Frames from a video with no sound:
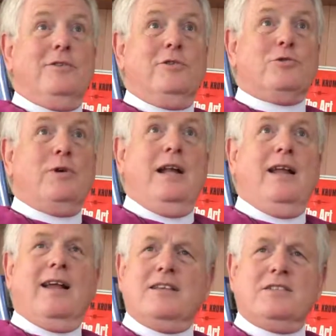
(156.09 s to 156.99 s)
the
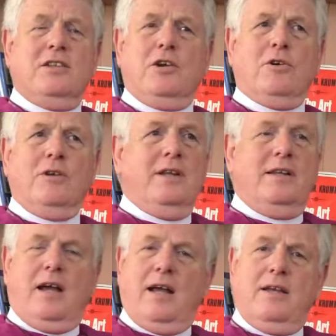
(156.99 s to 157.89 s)
training, I guess in the early
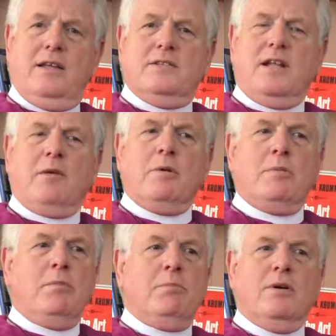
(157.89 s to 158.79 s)
90s. And I
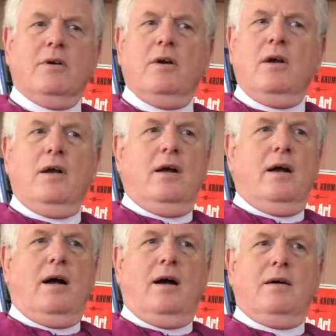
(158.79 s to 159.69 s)
remember
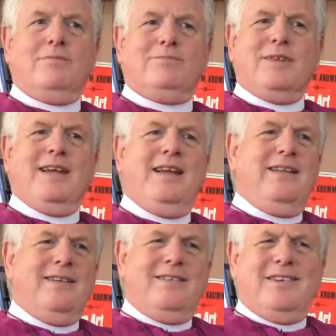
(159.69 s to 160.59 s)

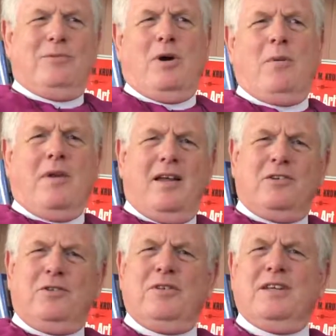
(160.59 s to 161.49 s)
thinking that, why would I
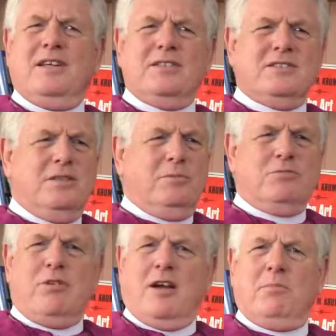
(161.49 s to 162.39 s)
do this? It
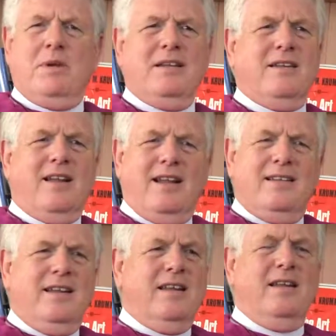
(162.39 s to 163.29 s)
was recommended, I
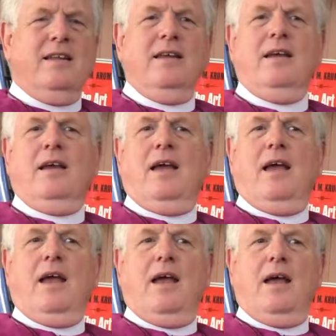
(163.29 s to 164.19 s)
did it.
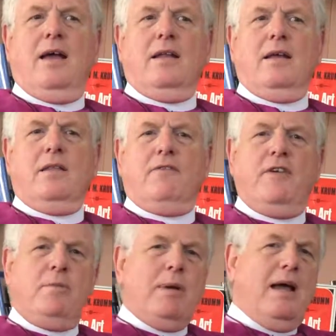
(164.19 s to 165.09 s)
And the
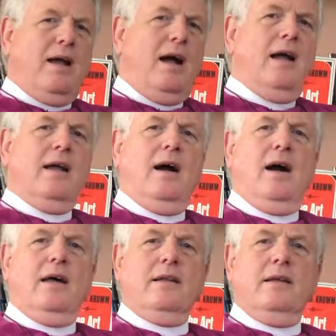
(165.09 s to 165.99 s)
feedback I
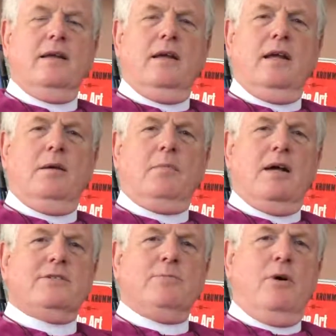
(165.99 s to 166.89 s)
got in
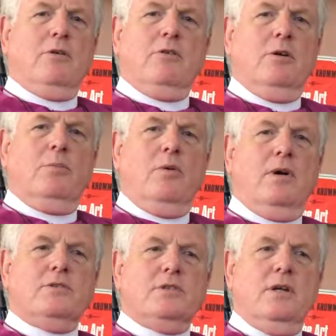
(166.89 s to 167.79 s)
my small group
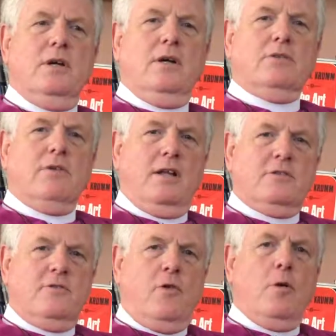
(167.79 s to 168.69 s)
was
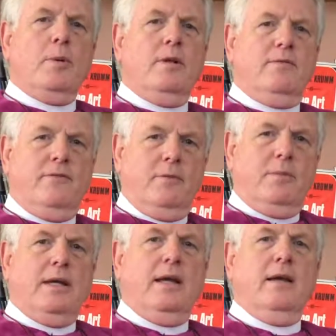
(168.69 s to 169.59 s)
transformative for me.